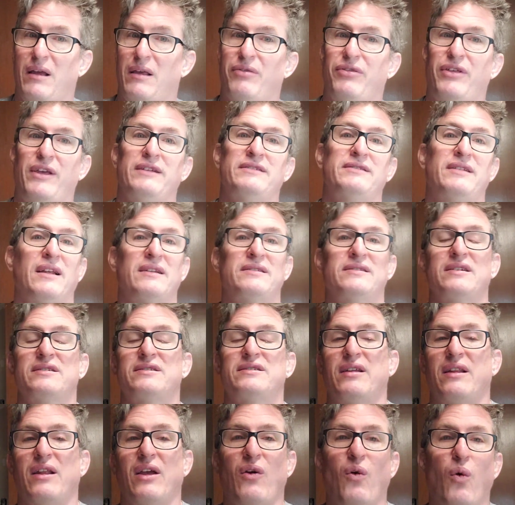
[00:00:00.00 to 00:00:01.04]
things that
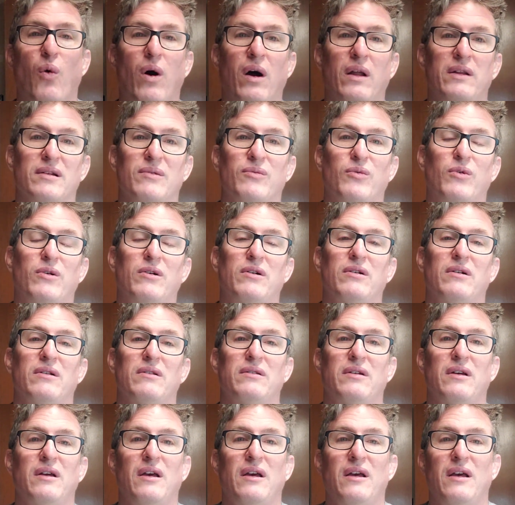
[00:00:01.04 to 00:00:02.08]
exist in a quantum
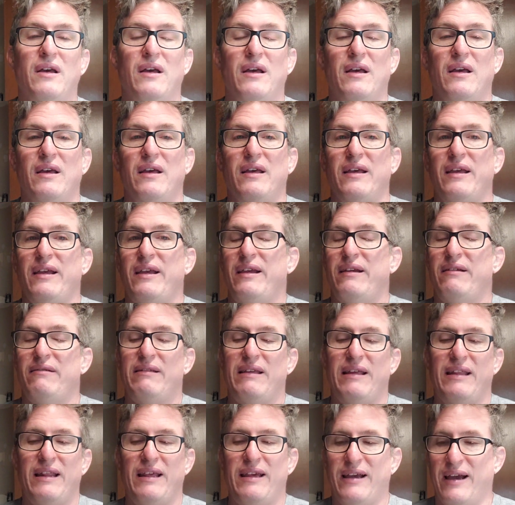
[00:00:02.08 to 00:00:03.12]
world,
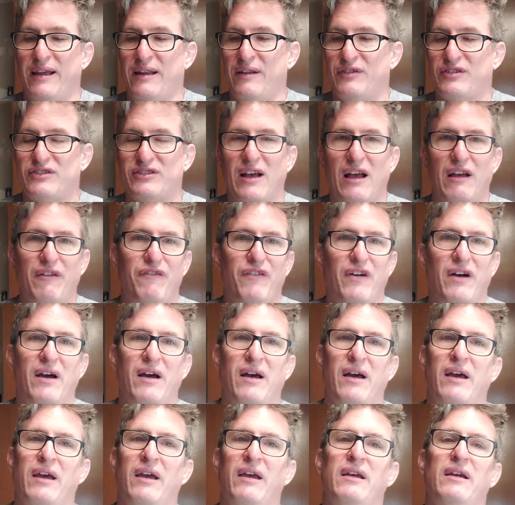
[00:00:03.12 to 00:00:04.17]
any kind of
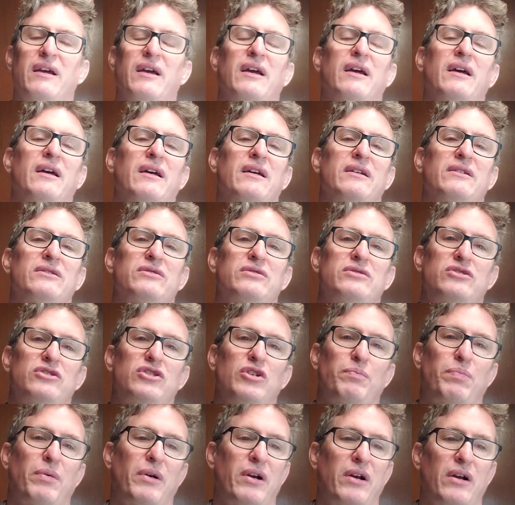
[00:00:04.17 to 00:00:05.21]
sci-fi,
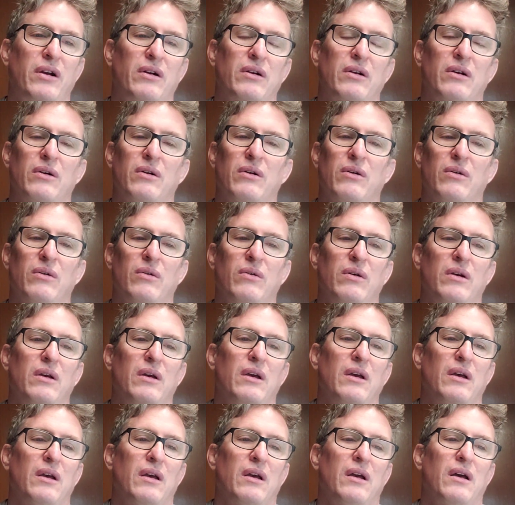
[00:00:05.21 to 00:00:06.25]
superhero,
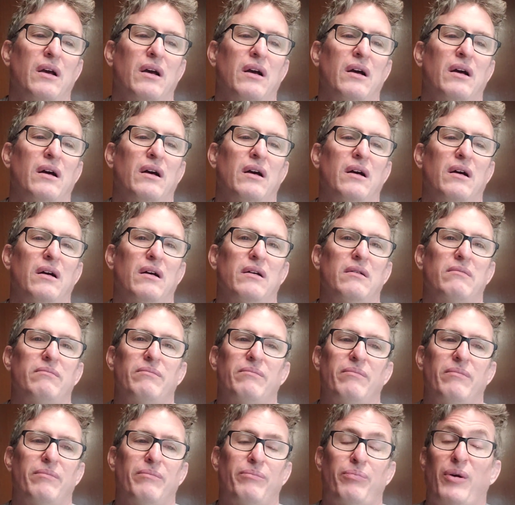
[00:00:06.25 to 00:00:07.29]

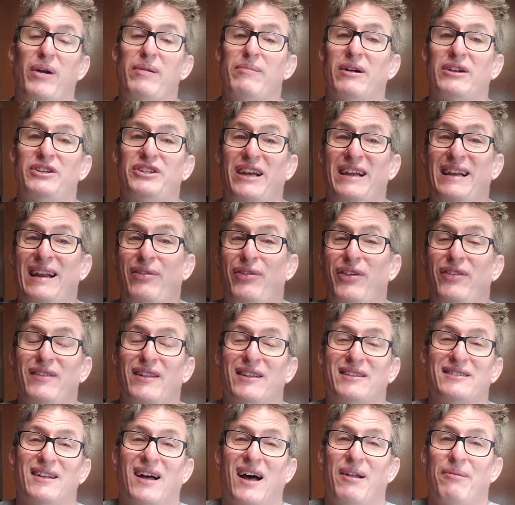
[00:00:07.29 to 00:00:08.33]
pretty much anything
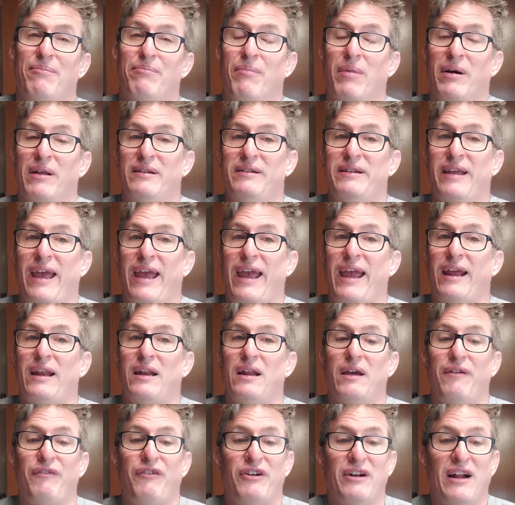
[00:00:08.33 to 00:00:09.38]
that's not
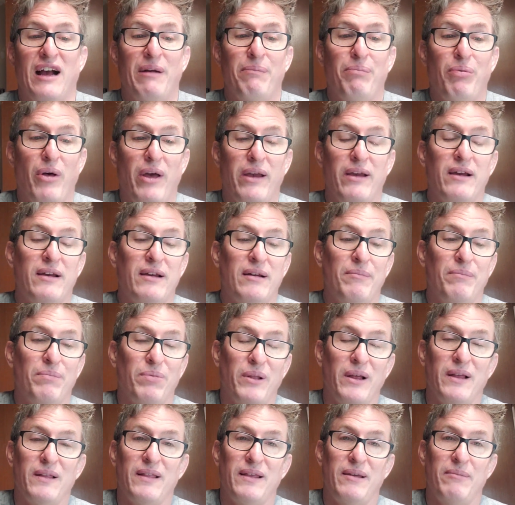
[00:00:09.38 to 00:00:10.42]
mundane. If you're not playing a
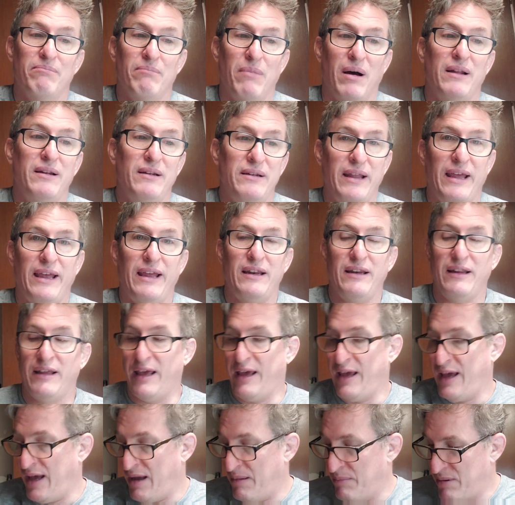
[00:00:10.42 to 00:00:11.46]
completely mundane
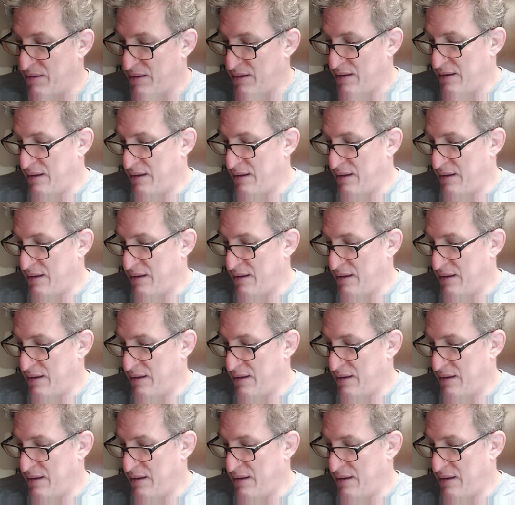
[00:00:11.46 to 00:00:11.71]
game,